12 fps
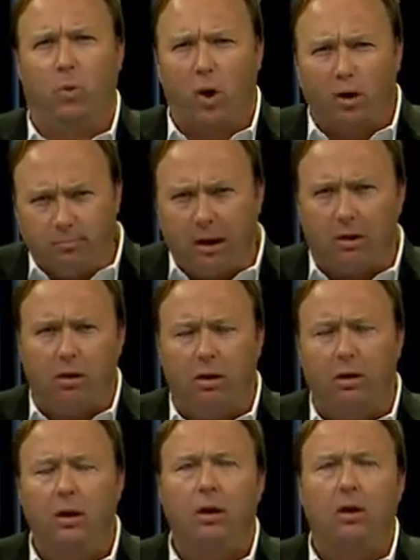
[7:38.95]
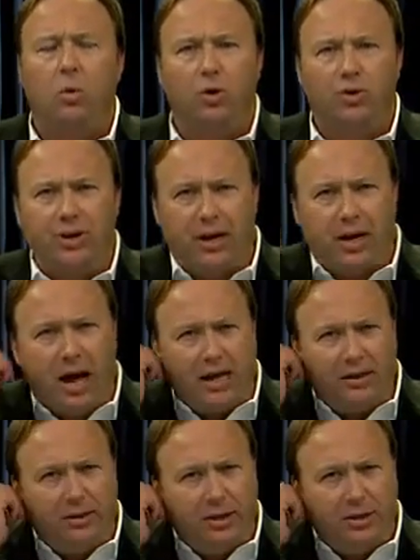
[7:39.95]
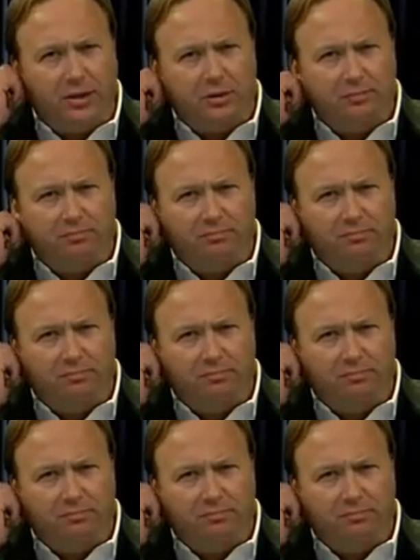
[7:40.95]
pork barrel where she got these